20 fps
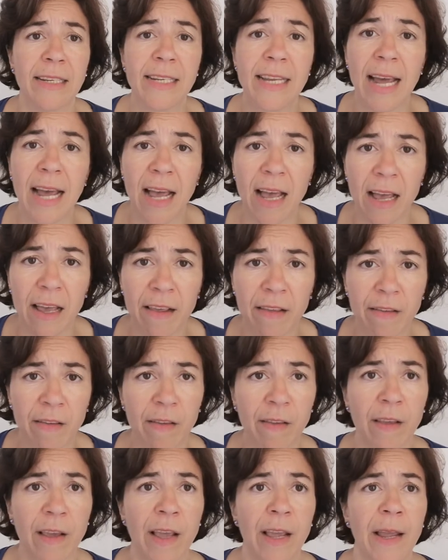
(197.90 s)
death,
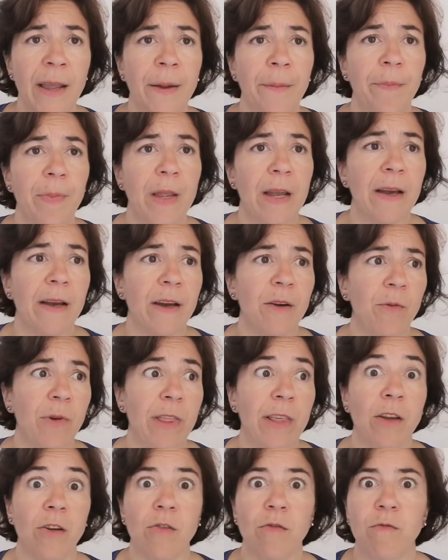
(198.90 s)
we
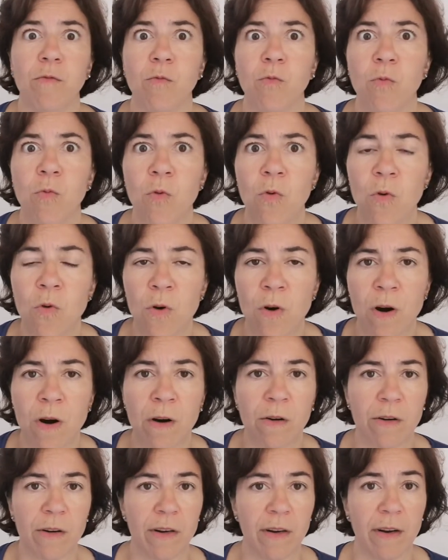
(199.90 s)
think of war
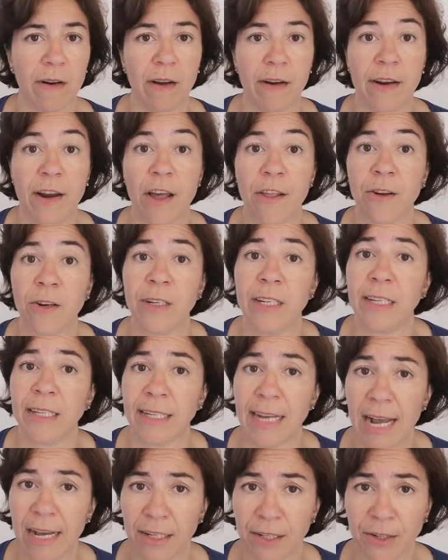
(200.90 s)
or another
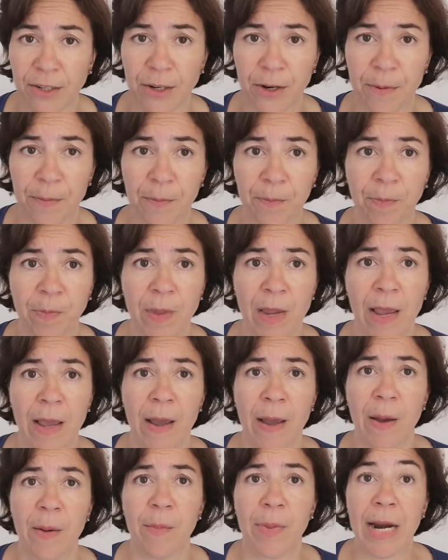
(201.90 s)
disaster.
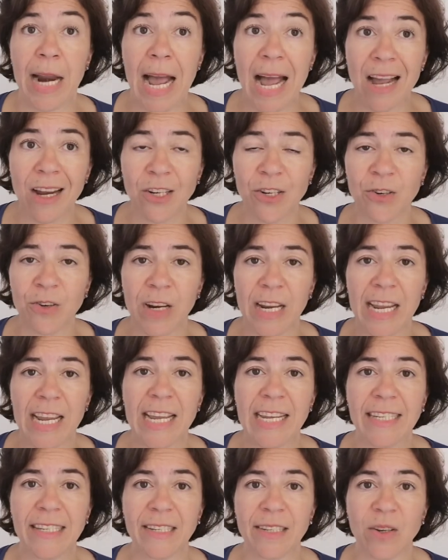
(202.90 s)
But actually,
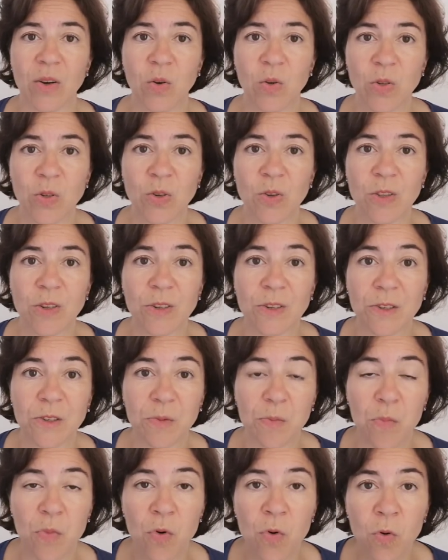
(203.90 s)
it's also the
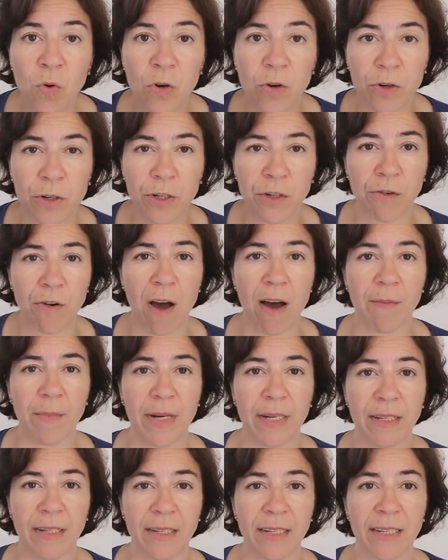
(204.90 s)
smaller
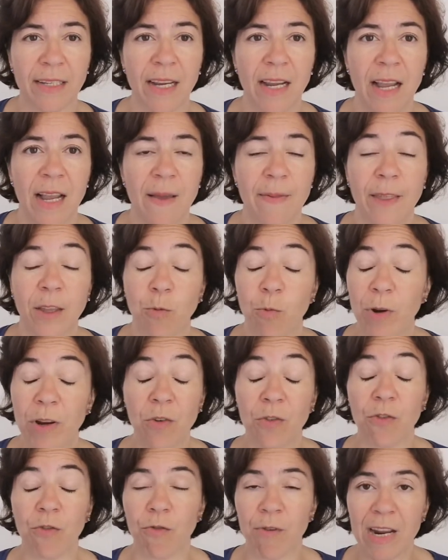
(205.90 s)
traumas that we
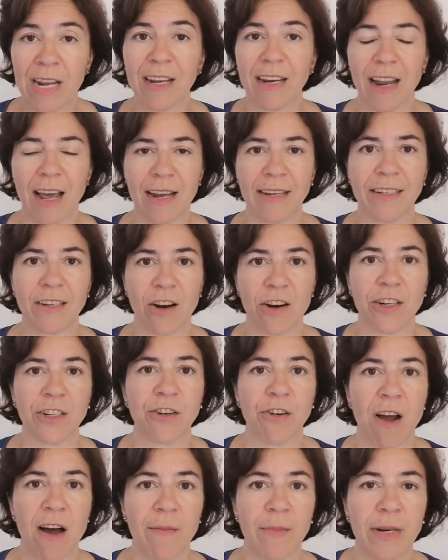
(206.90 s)
don't realize are
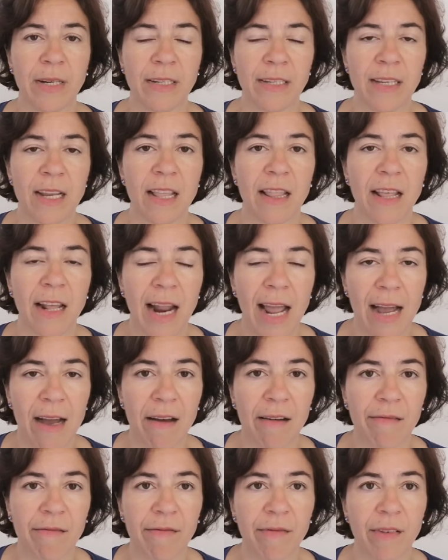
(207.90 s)
traumas that
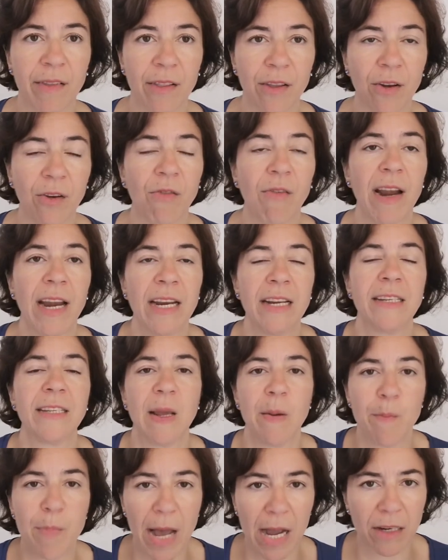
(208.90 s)
have the
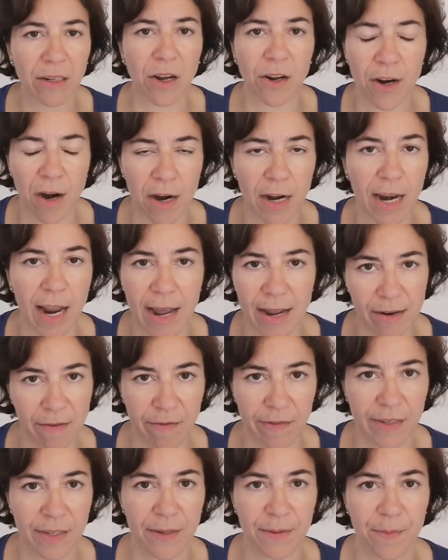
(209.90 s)
greatest impact on our
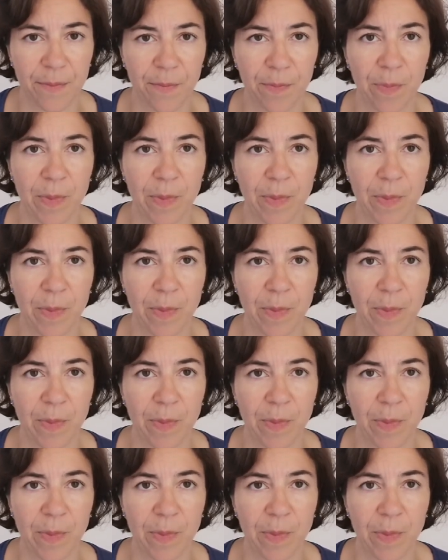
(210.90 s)
lives.